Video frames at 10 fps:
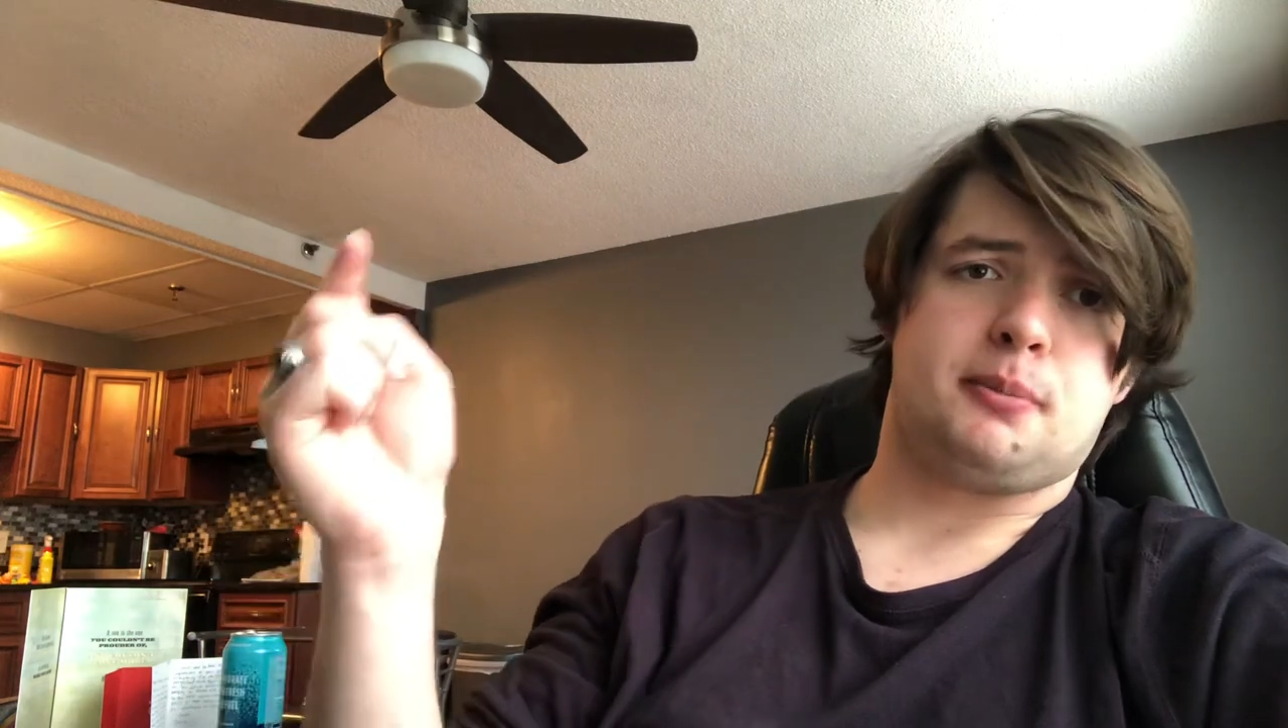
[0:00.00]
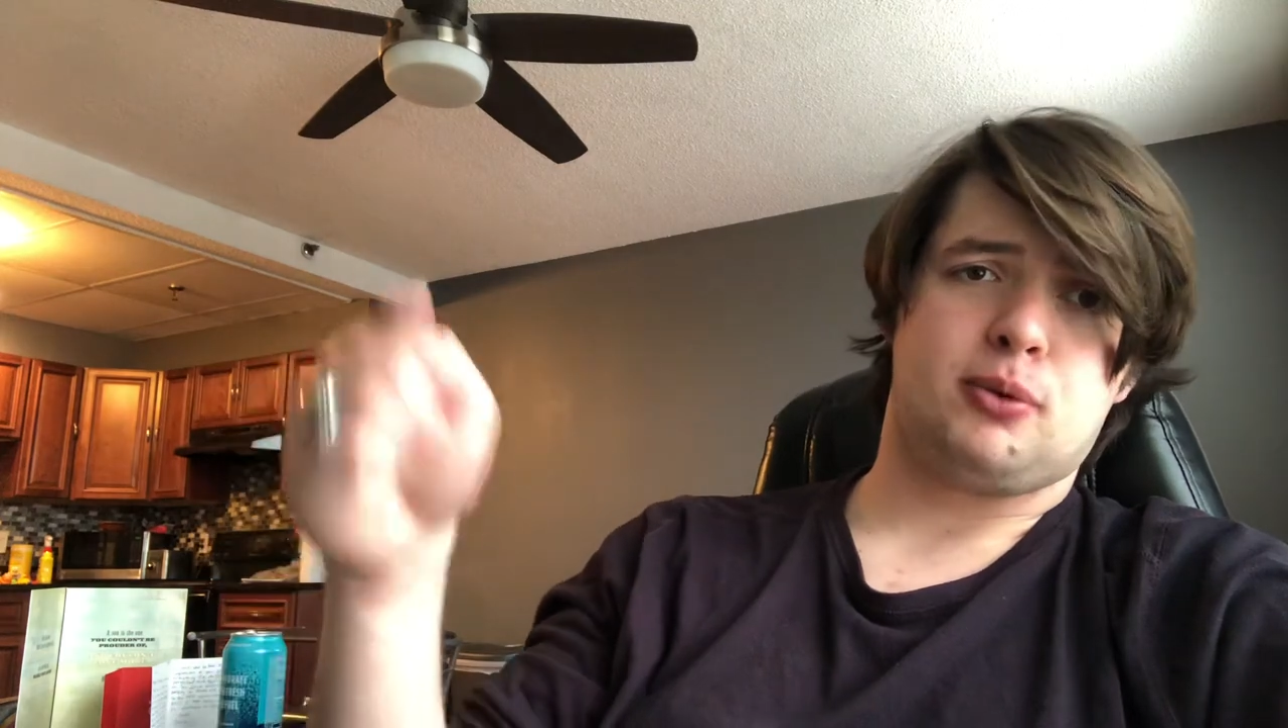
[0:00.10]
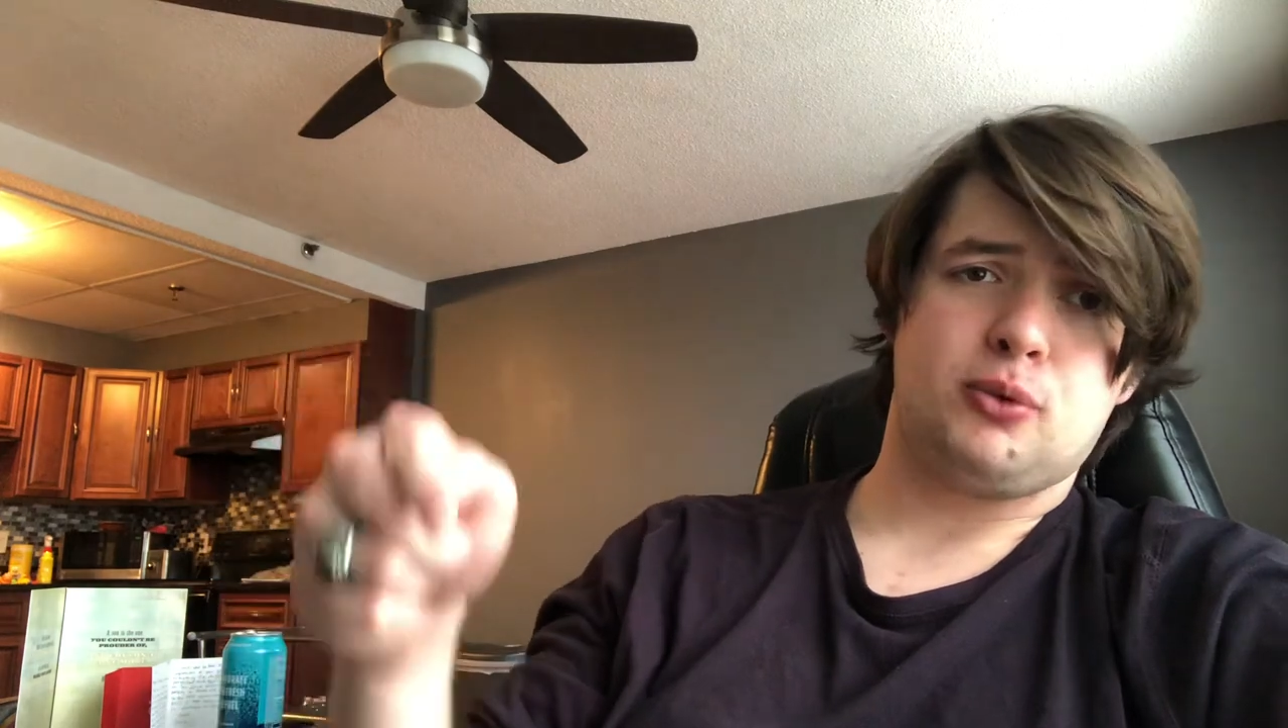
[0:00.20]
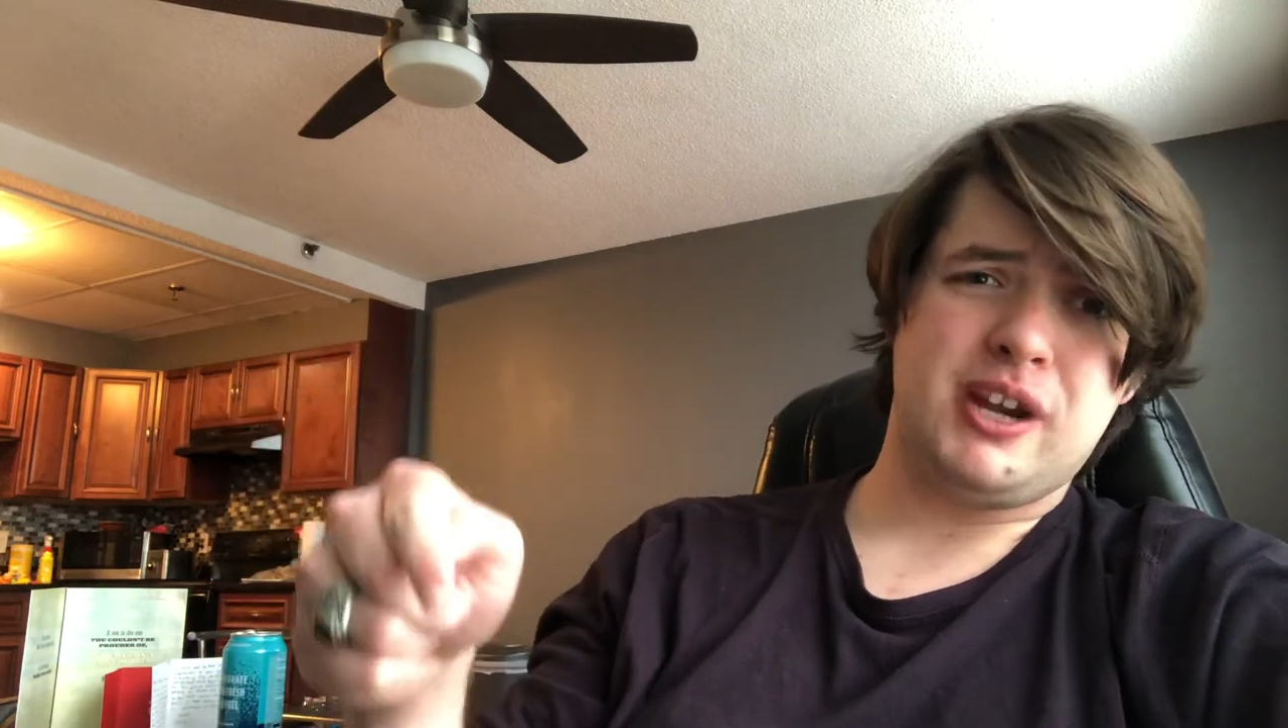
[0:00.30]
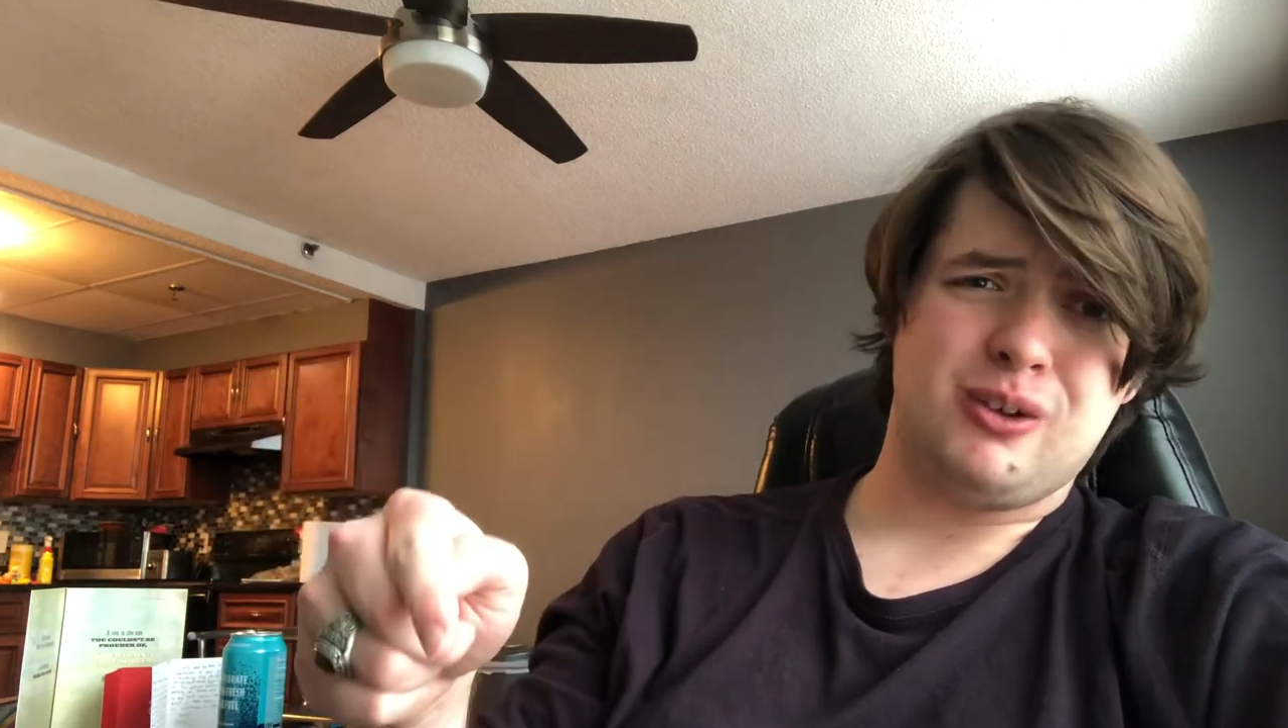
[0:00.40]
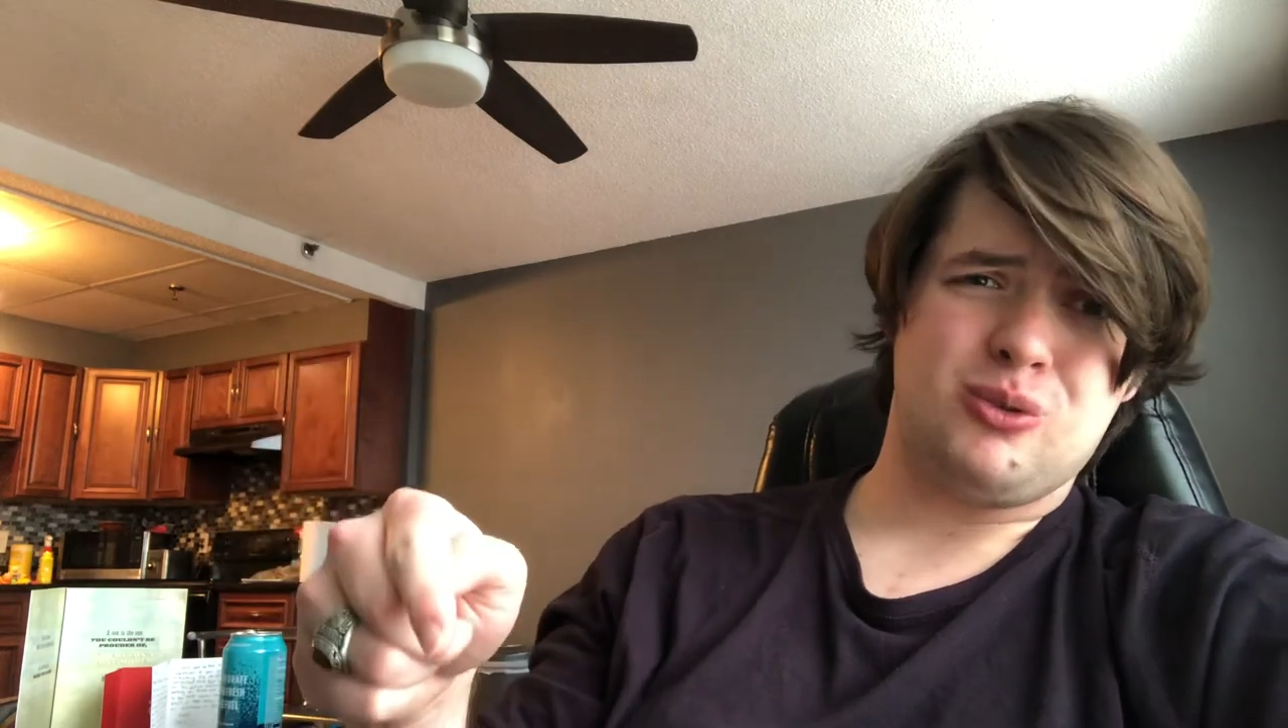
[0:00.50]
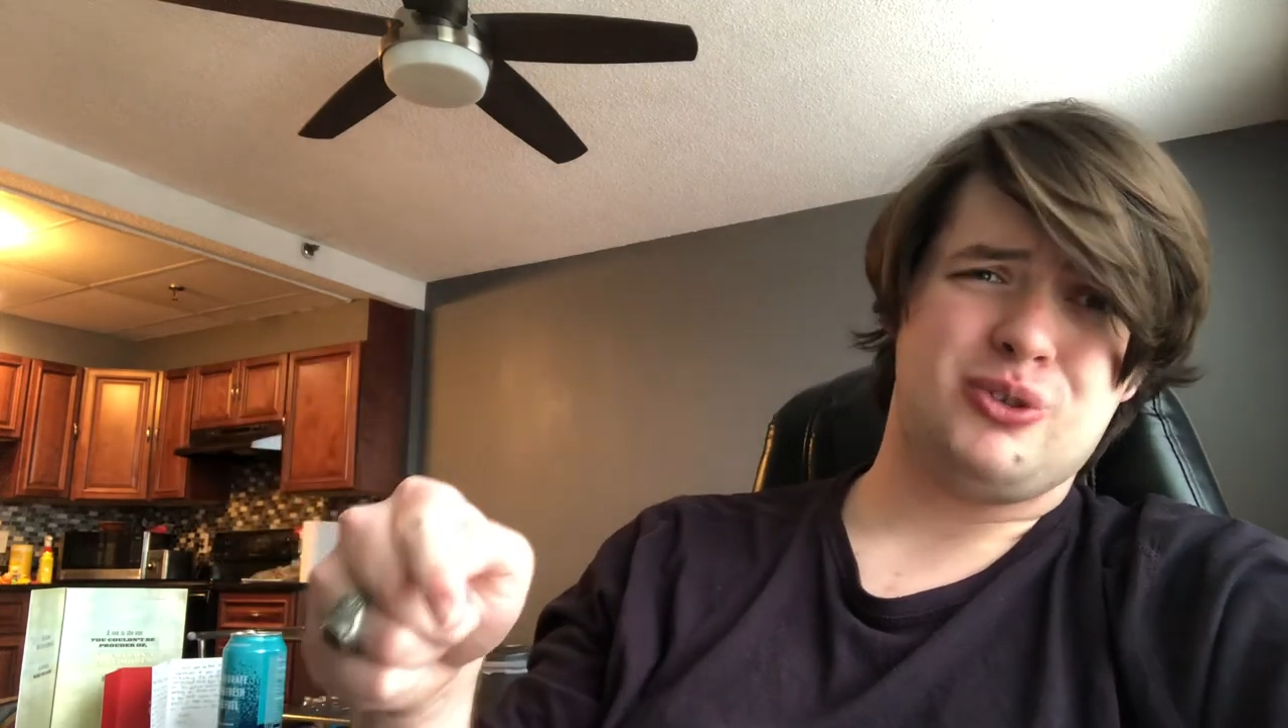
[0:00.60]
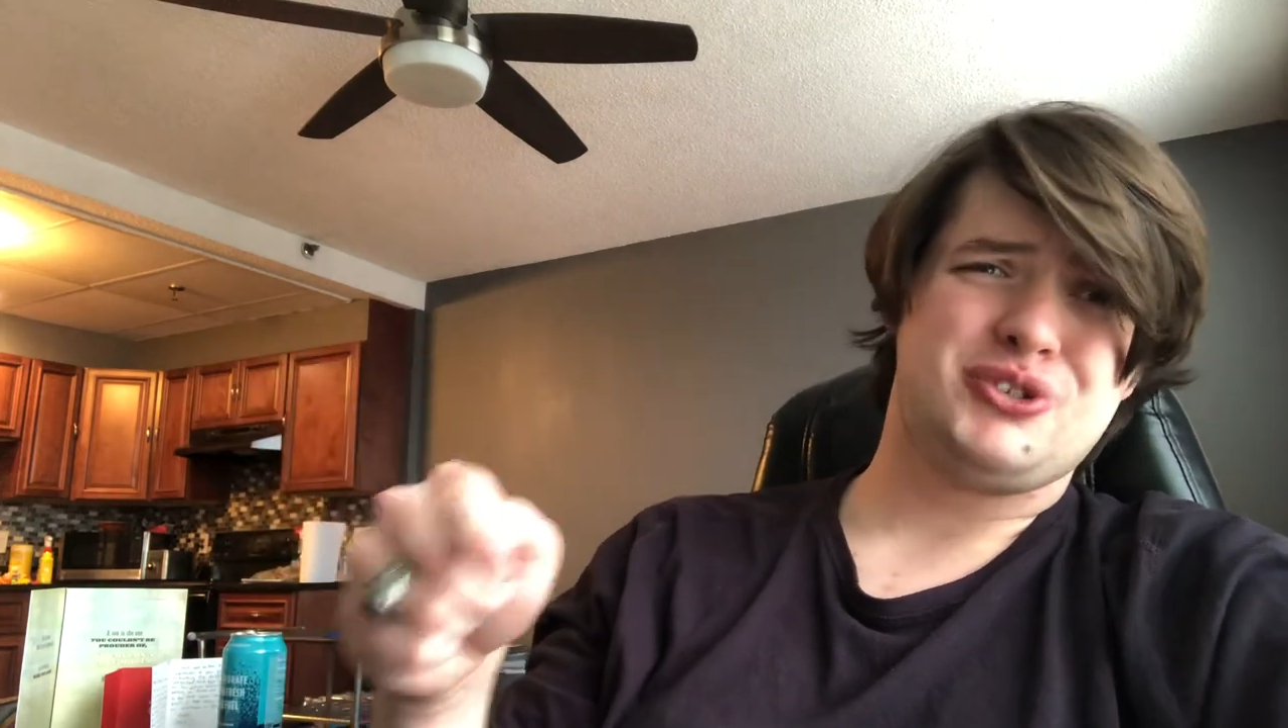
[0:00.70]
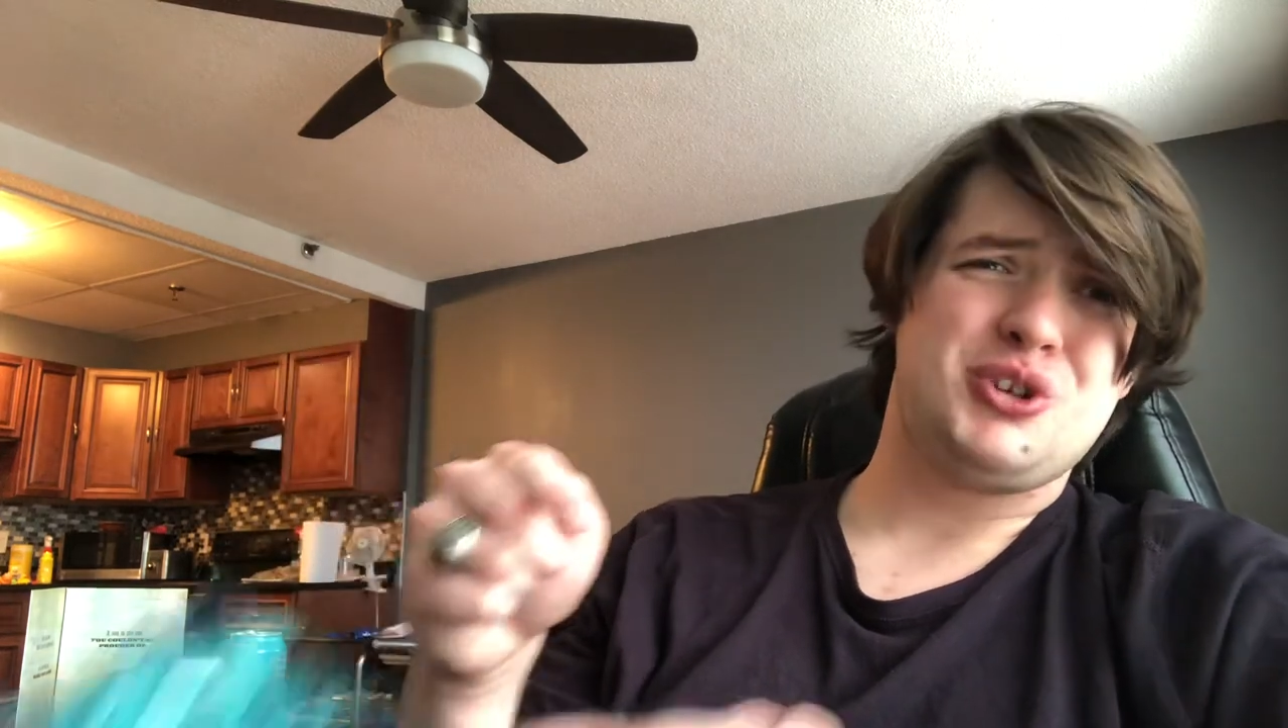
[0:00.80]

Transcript: prequel